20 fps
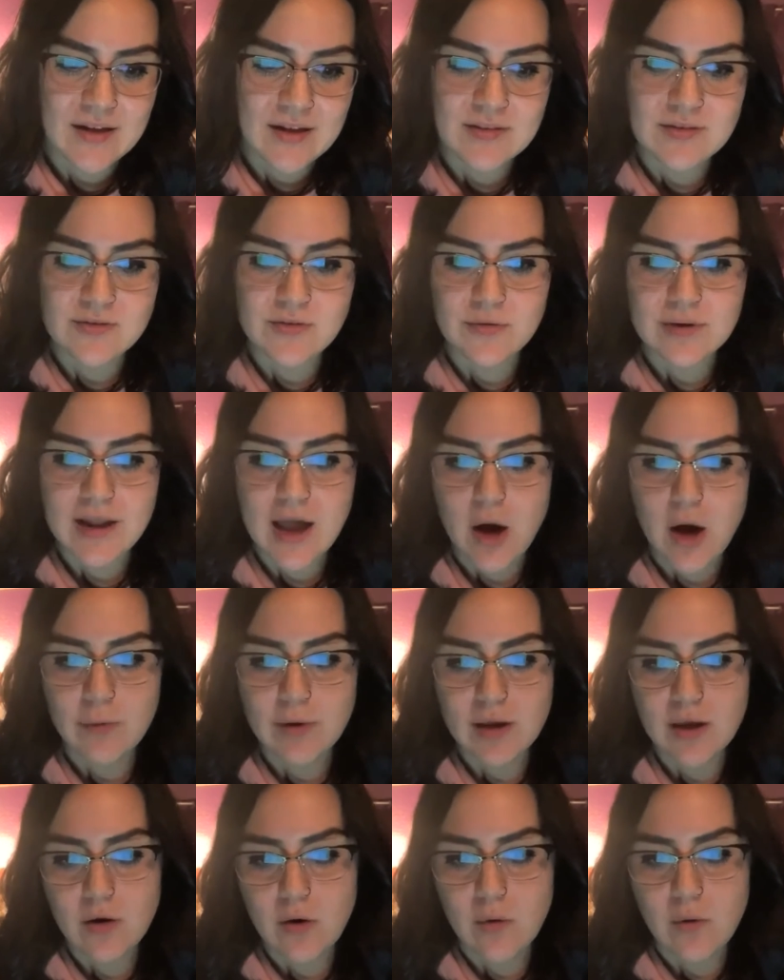So now
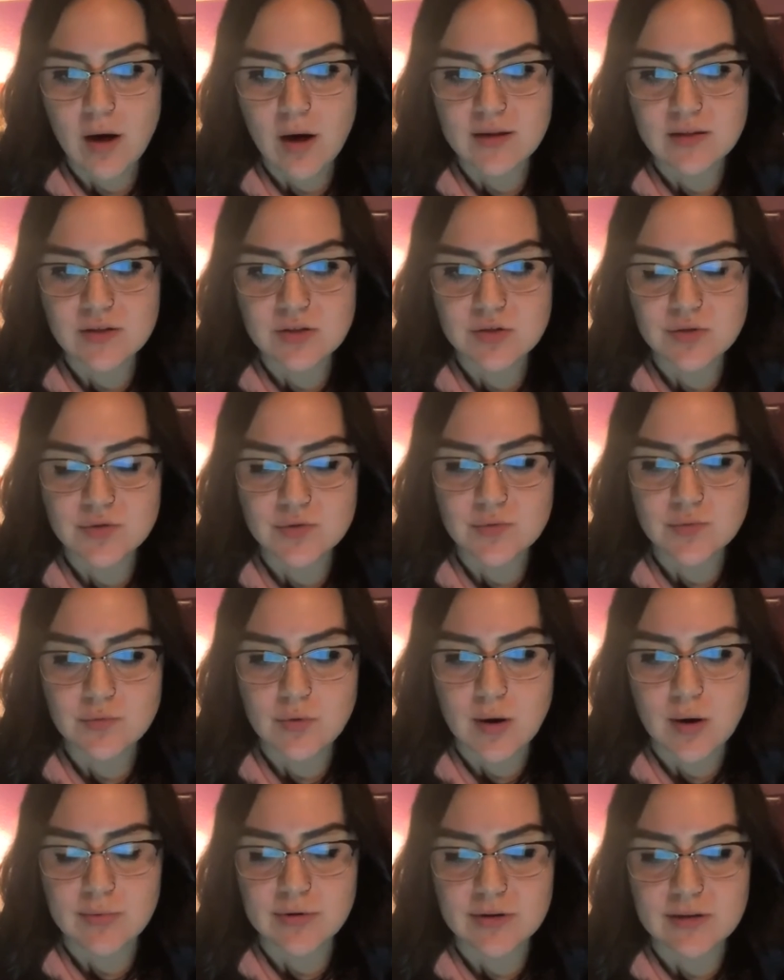we go on to
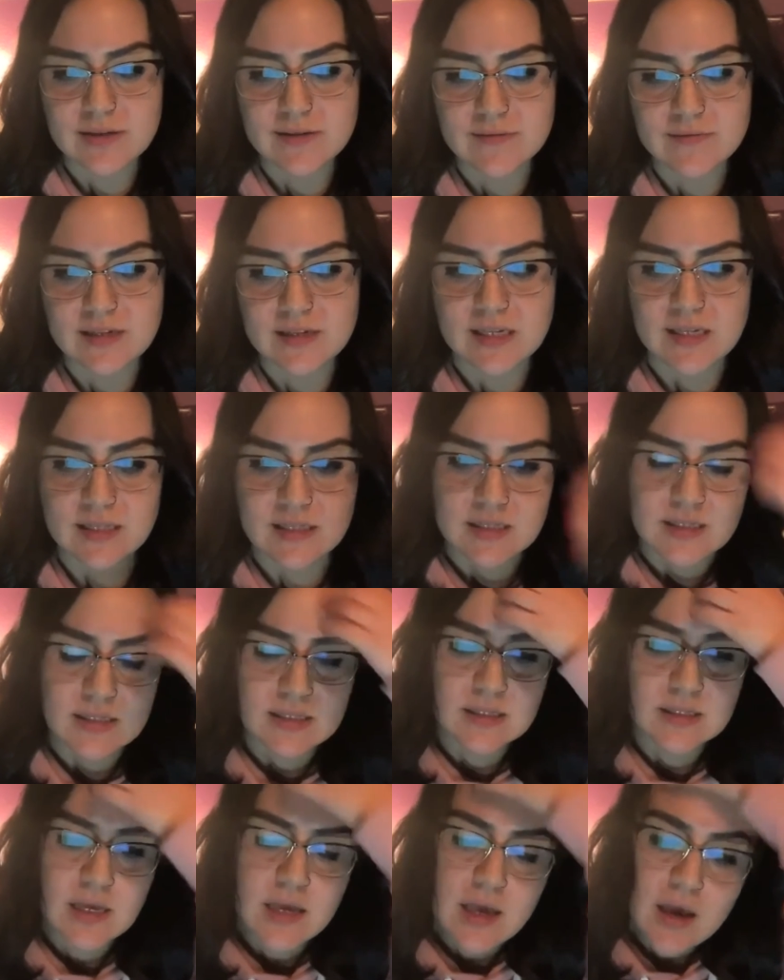Robert Levine's
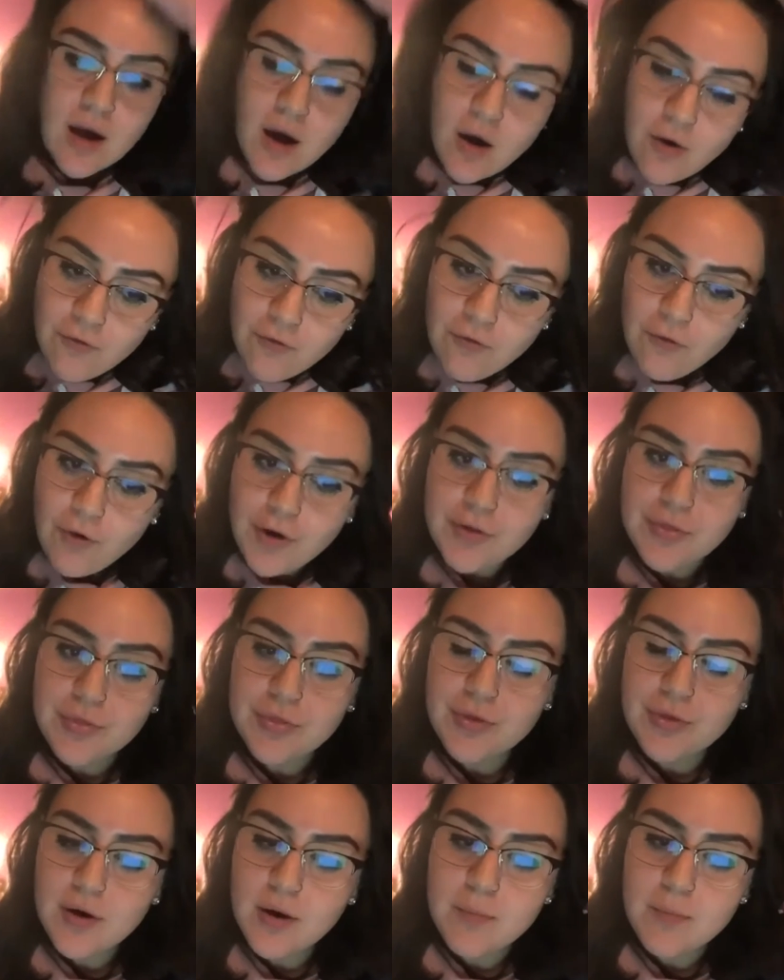fourth
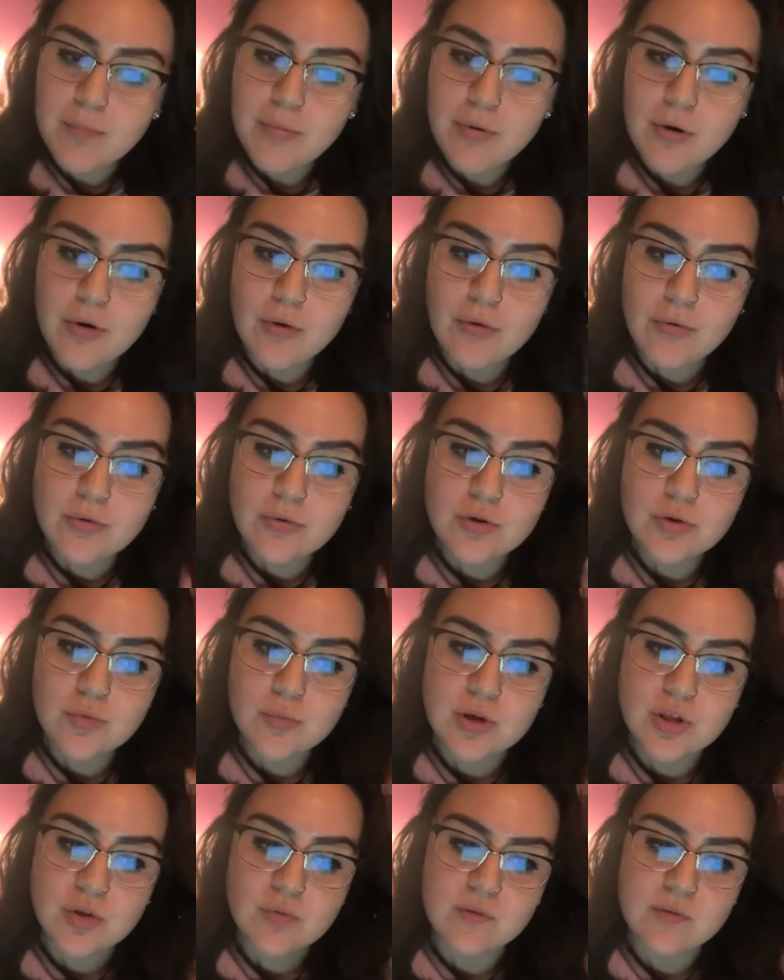approach,
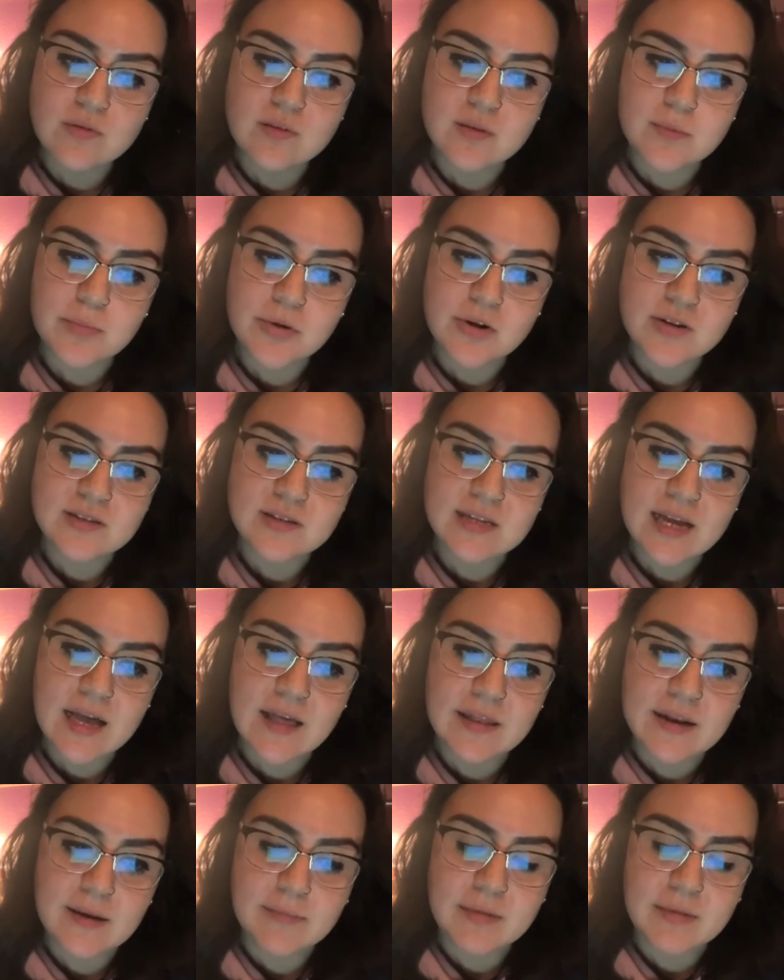which was the
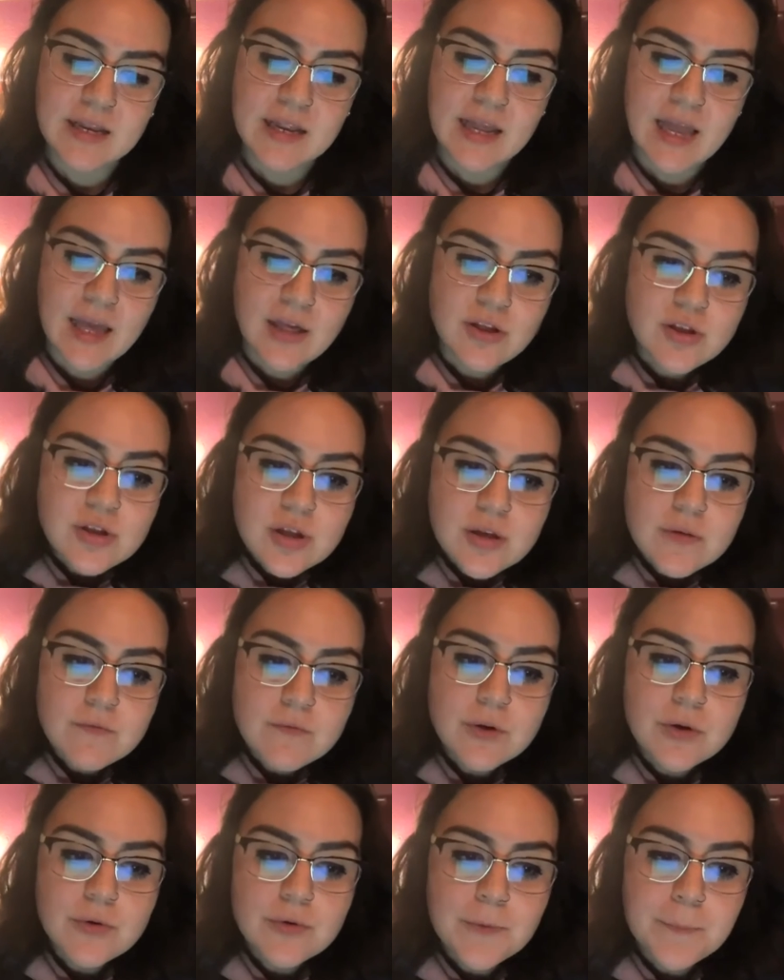personality mediation
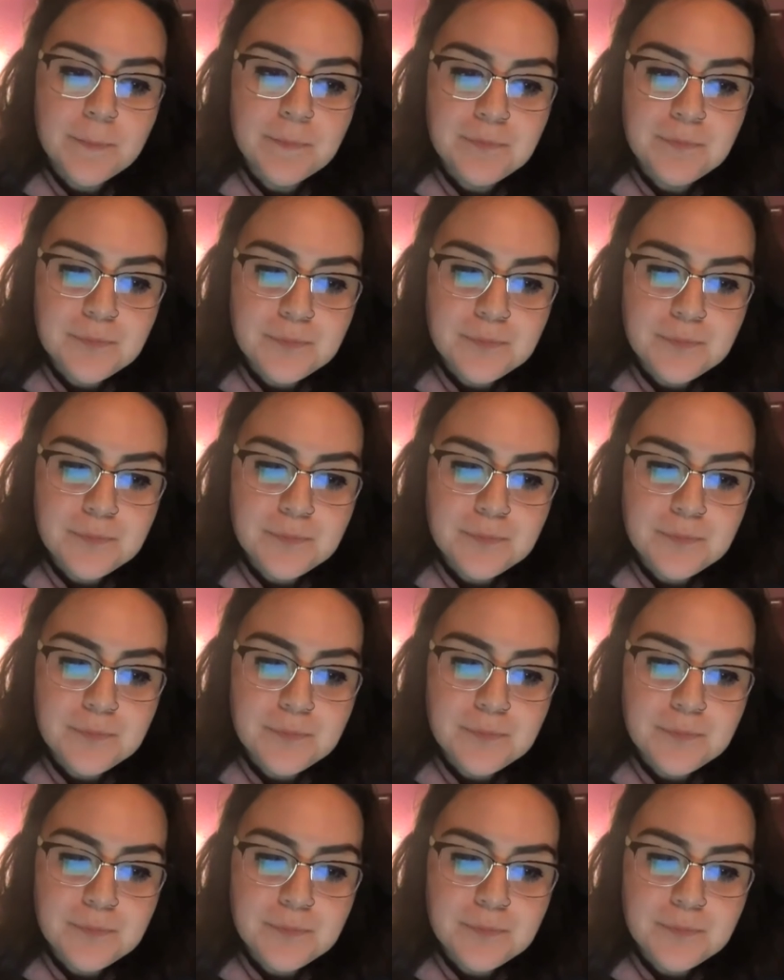view.